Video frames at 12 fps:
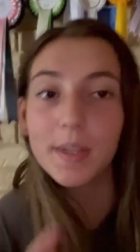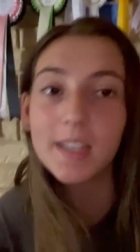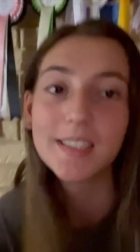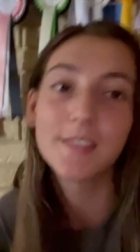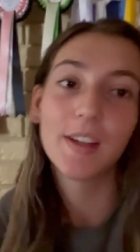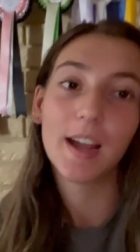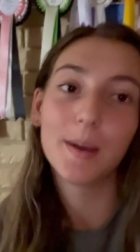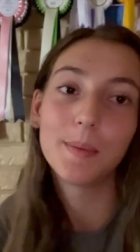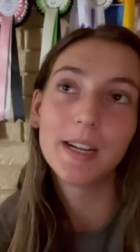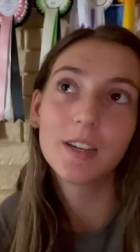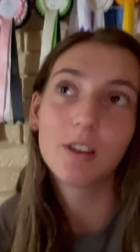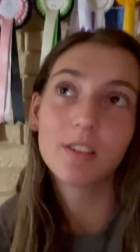because of how
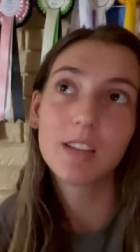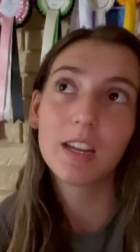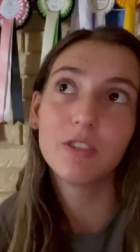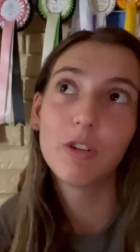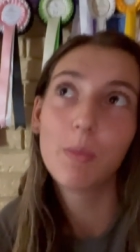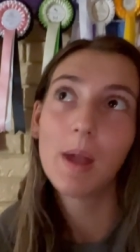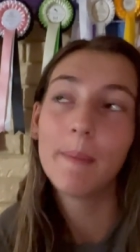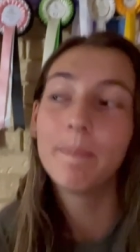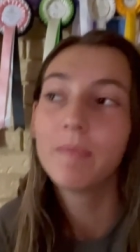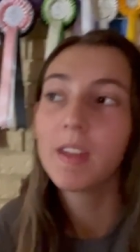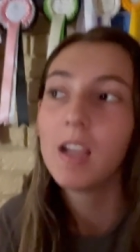my cross country went.